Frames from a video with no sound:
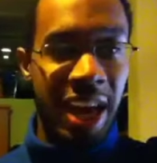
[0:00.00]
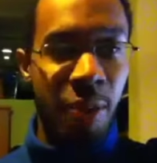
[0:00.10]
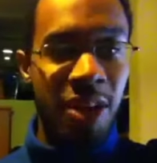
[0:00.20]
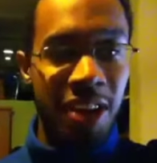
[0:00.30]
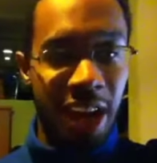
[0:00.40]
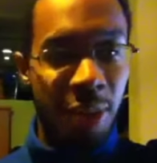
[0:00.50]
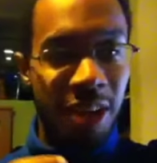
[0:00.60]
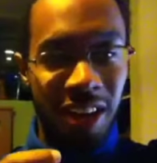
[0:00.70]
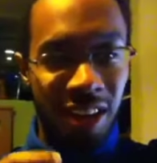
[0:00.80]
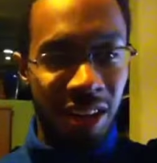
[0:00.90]
I would I
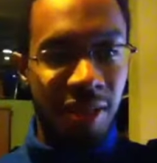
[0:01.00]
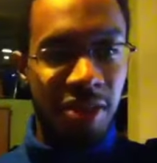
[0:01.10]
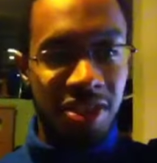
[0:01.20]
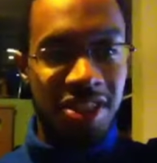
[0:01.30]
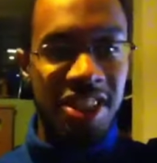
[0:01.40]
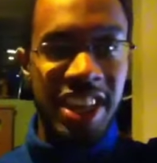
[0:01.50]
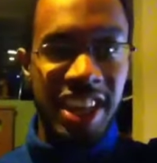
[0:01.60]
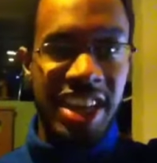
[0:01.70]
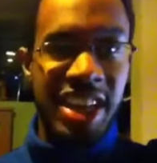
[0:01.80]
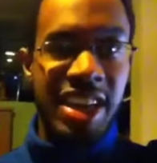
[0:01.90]
would love to
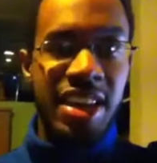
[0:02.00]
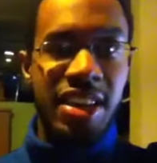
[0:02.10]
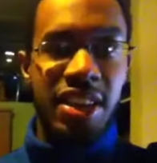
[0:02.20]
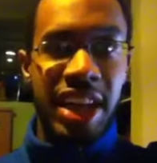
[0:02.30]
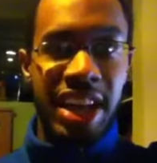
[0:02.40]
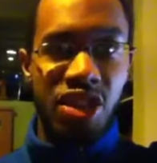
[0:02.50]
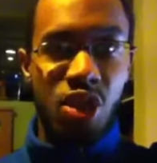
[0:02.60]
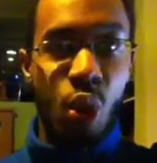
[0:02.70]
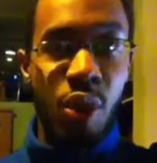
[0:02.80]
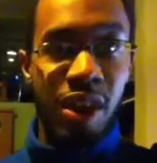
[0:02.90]
see that
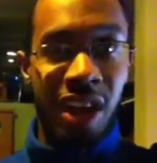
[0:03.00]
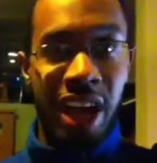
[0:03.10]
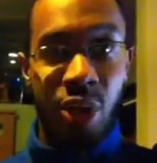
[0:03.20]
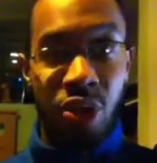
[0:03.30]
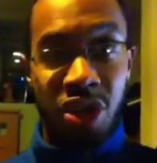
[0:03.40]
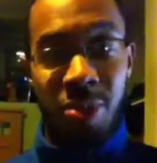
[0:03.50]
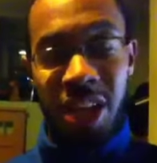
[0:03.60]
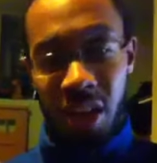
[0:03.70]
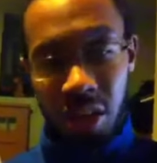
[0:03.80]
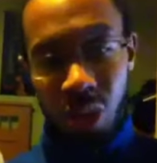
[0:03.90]
storyline or
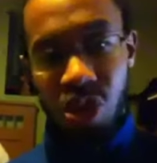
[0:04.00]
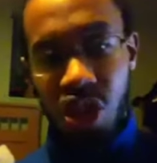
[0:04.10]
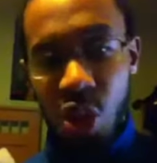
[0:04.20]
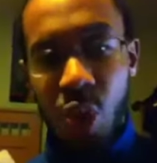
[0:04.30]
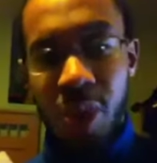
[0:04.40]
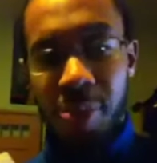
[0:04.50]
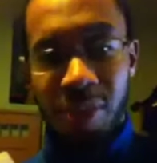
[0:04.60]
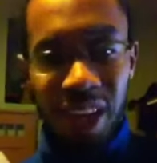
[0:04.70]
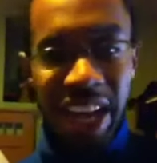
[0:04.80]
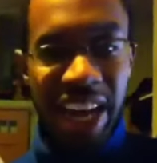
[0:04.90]
something close to it
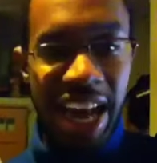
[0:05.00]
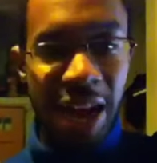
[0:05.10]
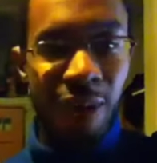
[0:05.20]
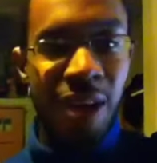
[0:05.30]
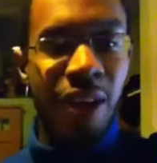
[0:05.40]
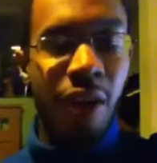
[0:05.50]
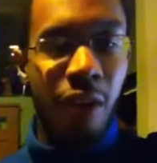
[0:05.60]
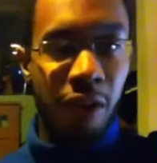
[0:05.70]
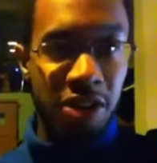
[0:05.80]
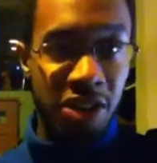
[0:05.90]
played out
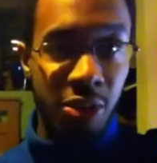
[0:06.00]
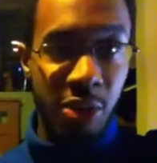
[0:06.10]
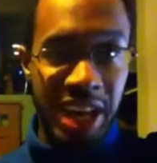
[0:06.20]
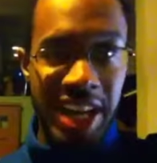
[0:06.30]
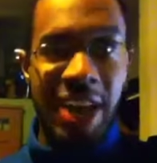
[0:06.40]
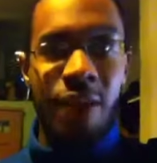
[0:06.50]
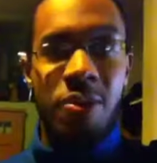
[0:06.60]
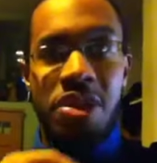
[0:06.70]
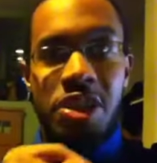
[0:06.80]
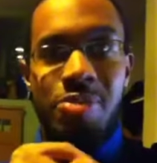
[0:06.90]
on screen. That
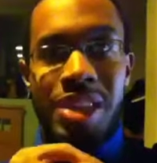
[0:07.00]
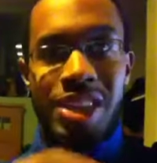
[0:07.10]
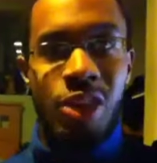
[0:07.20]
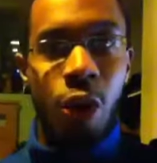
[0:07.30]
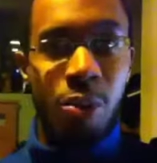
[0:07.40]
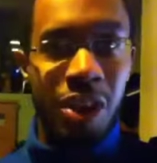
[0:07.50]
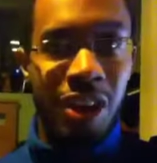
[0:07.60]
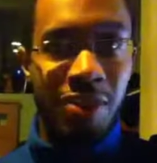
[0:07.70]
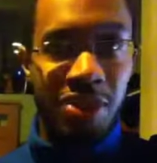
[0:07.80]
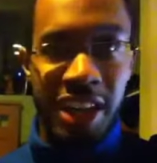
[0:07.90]
would just be dope. You know
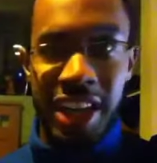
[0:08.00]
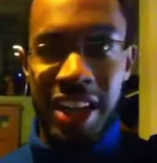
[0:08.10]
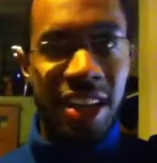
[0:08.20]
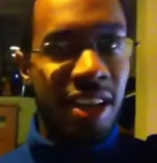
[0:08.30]
what I'm saying?